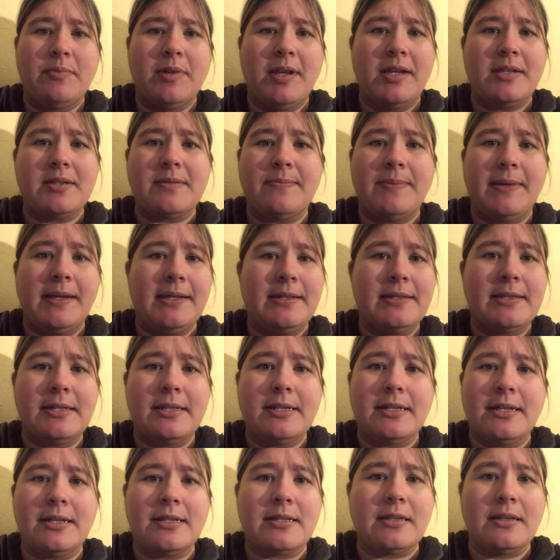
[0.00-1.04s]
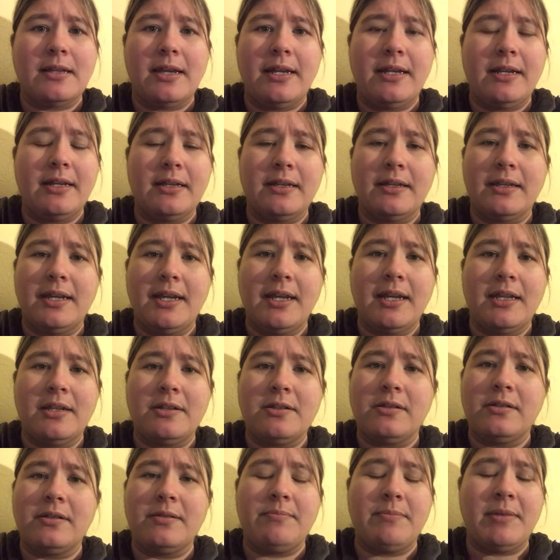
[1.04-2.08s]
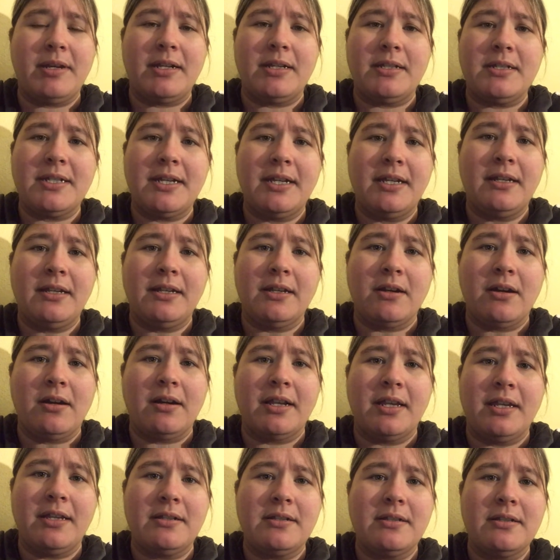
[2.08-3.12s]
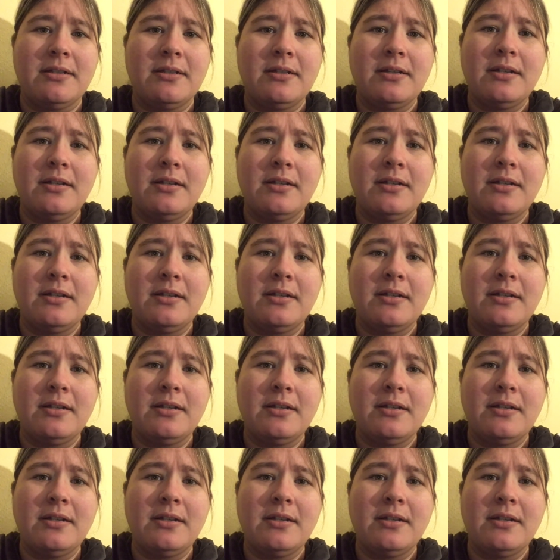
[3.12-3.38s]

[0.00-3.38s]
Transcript: as basic as lighting a candle and meditating on it